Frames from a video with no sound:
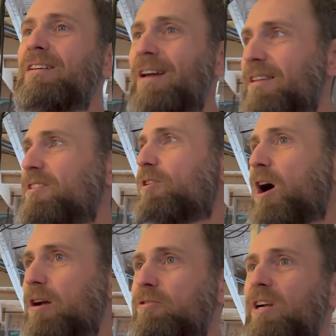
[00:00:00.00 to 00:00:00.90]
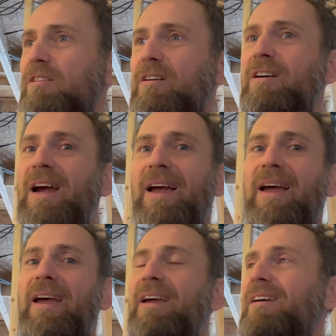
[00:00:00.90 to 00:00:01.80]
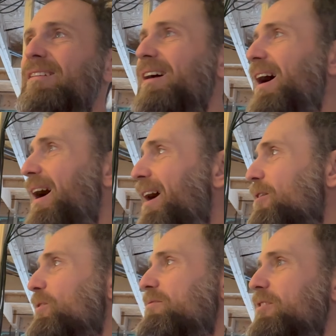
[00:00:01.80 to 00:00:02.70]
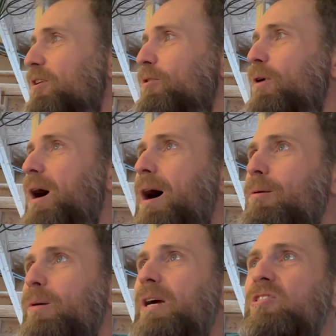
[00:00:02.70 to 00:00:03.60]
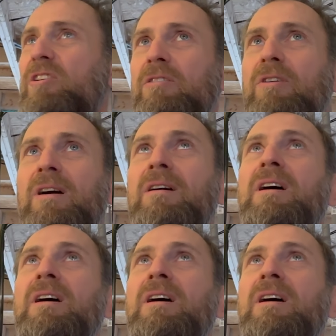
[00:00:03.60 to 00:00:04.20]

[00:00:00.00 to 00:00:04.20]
another contractor, and I don't even know how I'm actually gonna